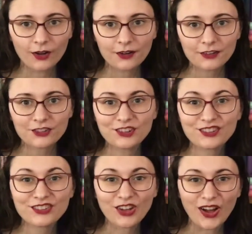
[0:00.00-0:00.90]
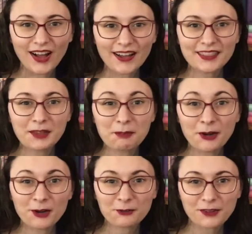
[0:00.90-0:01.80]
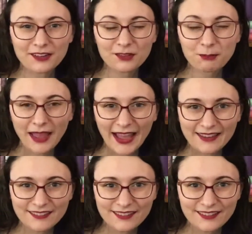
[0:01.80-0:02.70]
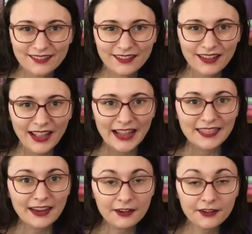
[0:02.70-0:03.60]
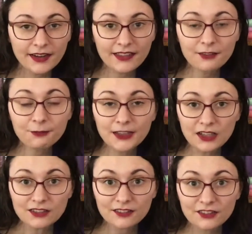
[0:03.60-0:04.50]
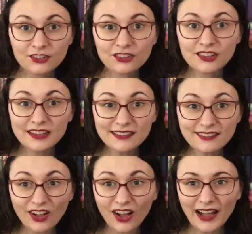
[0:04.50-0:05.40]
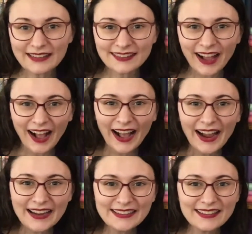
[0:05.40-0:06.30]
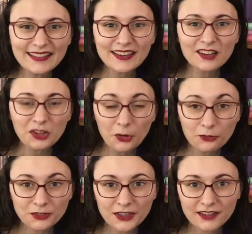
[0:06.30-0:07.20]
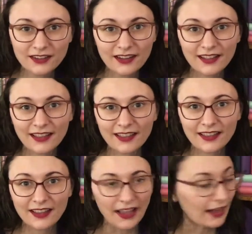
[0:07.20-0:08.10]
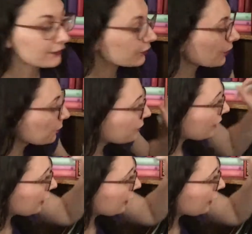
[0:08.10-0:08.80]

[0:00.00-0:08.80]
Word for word: she saw the perfect pet. There in the field, she saw a tiny little gopher. And so she